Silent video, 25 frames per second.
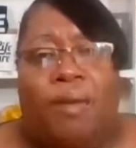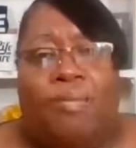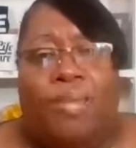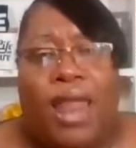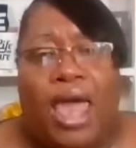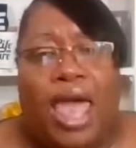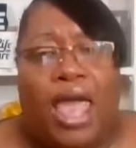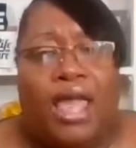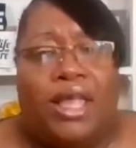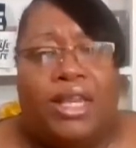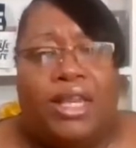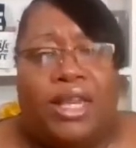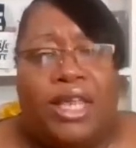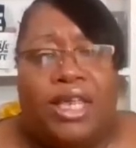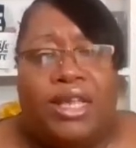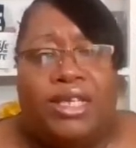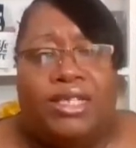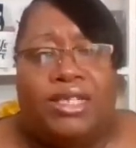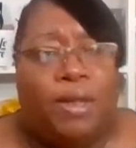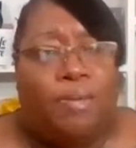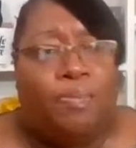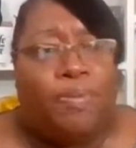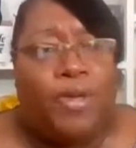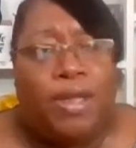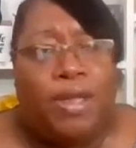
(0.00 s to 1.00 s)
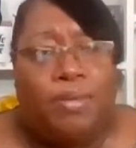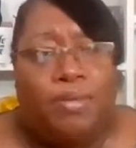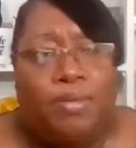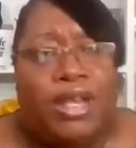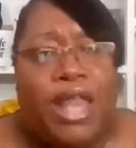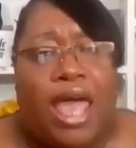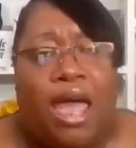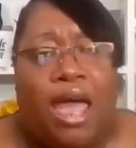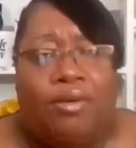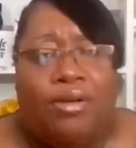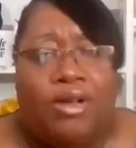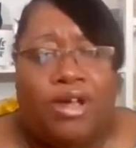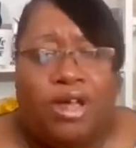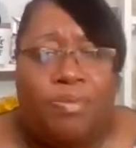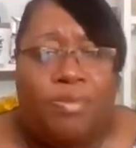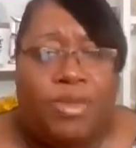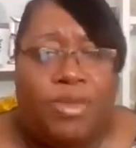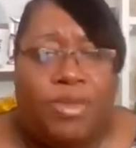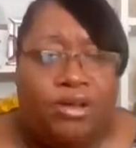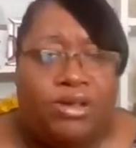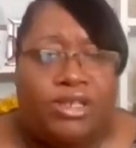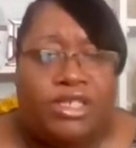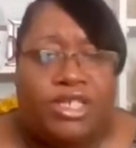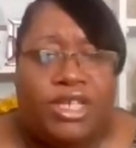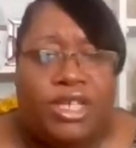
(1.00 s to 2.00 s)
Black leaders and people in our
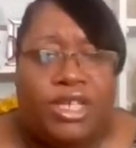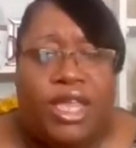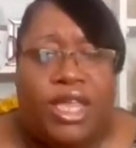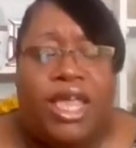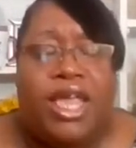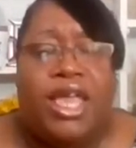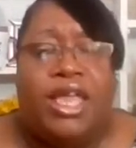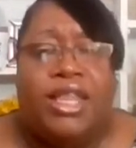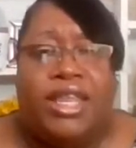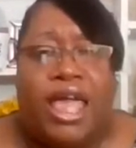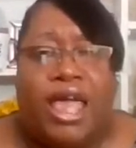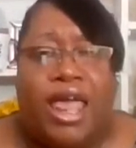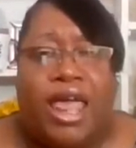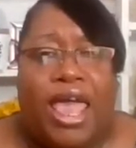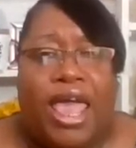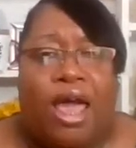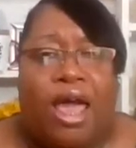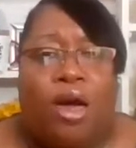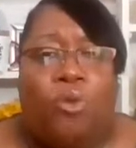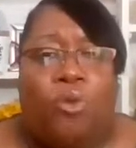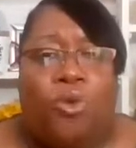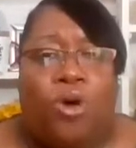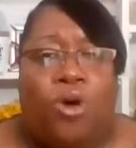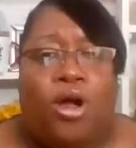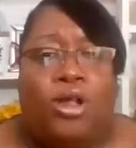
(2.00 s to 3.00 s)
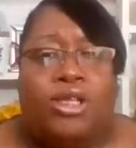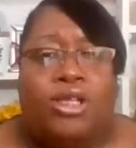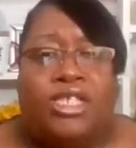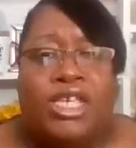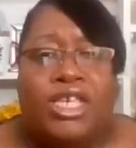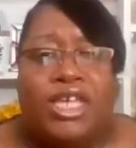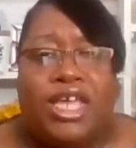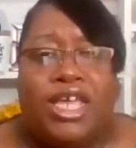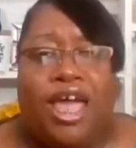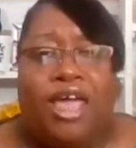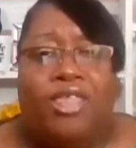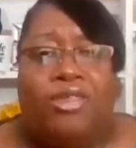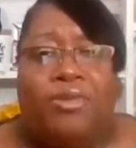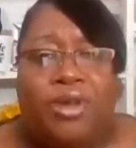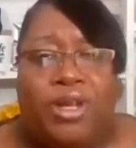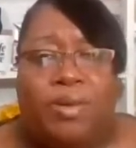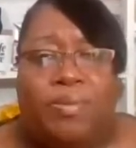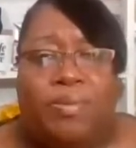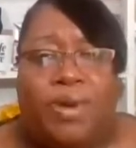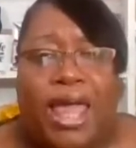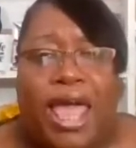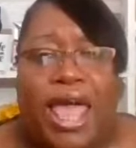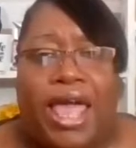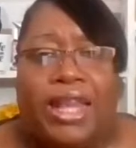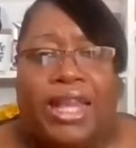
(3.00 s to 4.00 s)
community that helped work together with the
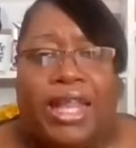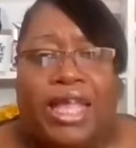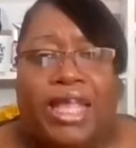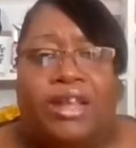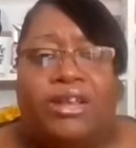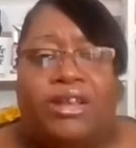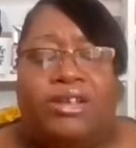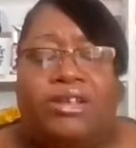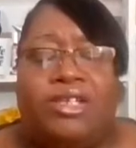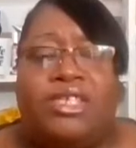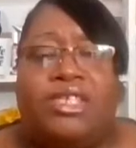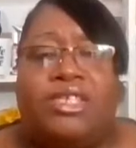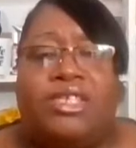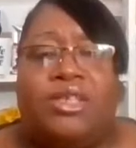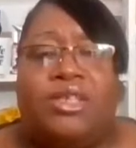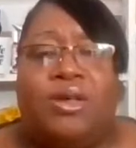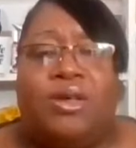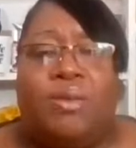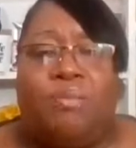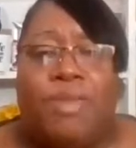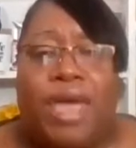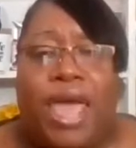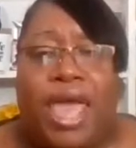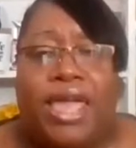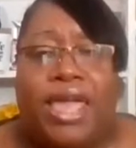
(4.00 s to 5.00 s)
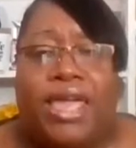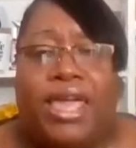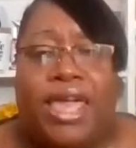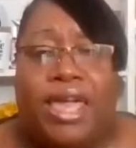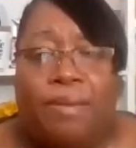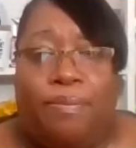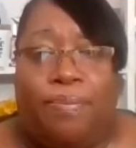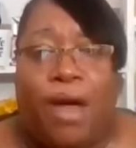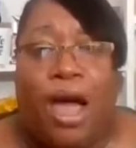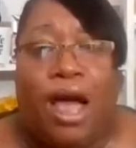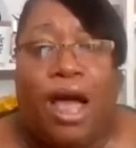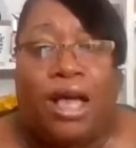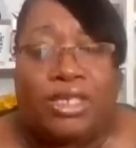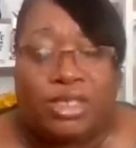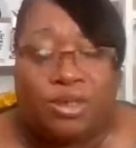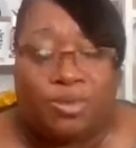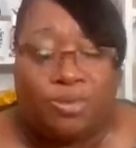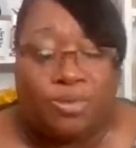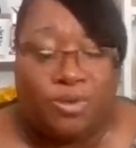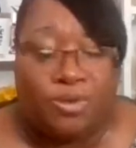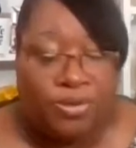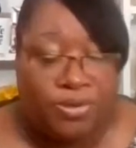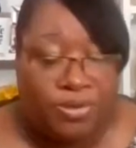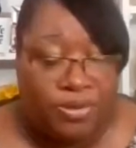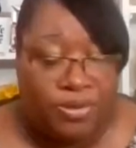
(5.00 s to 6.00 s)
Black leaders to make it
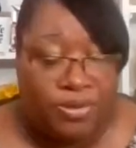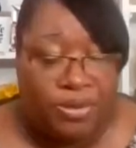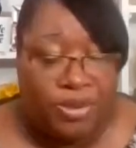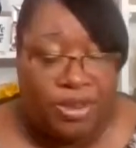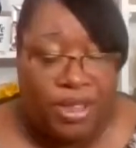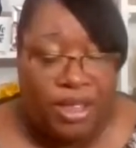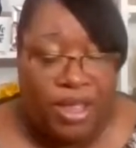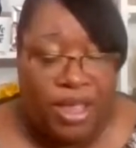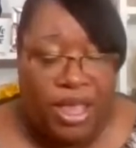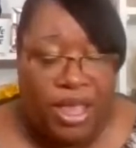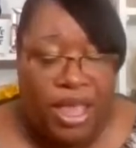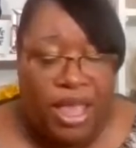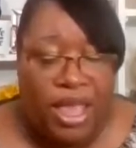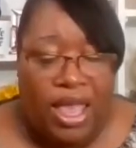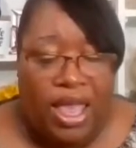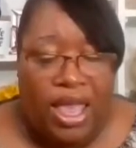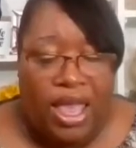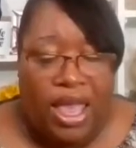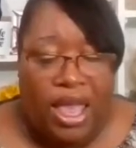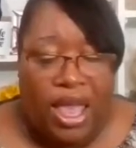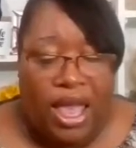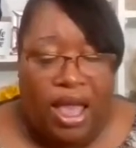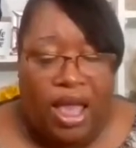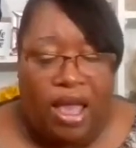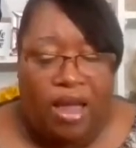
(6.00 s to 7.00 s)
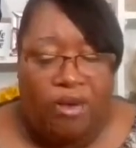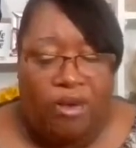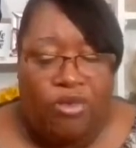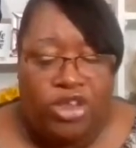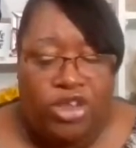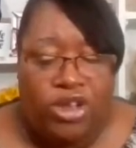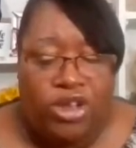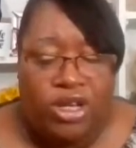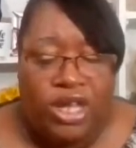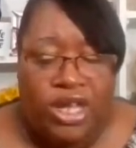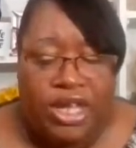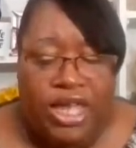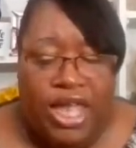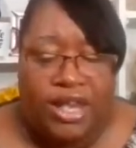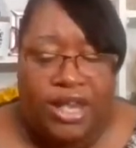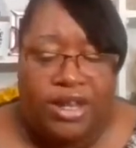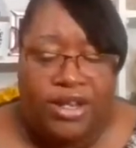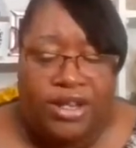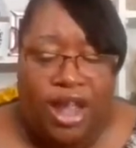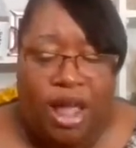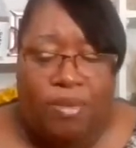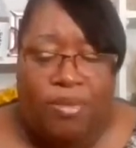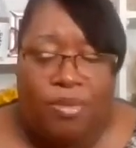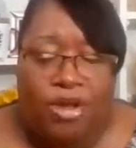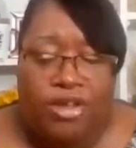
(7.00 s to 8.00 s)
possible. When you look at the
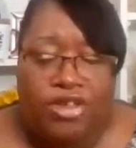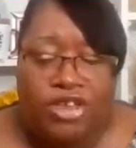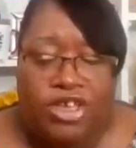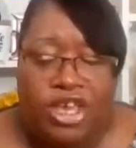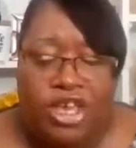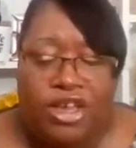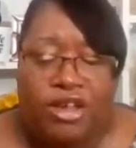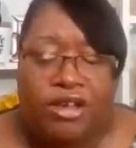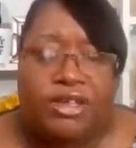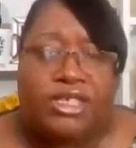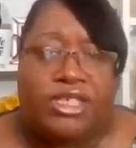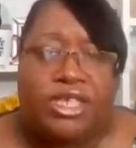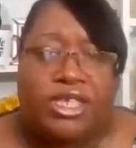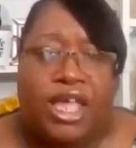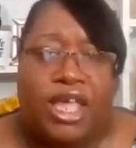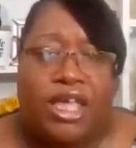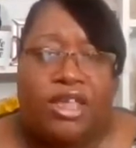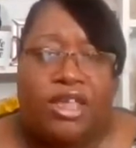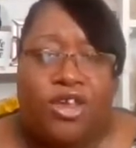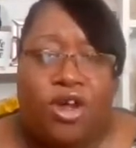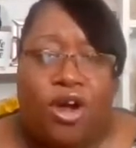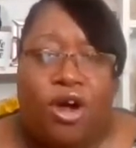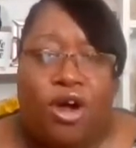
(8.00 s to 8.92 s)
number of years in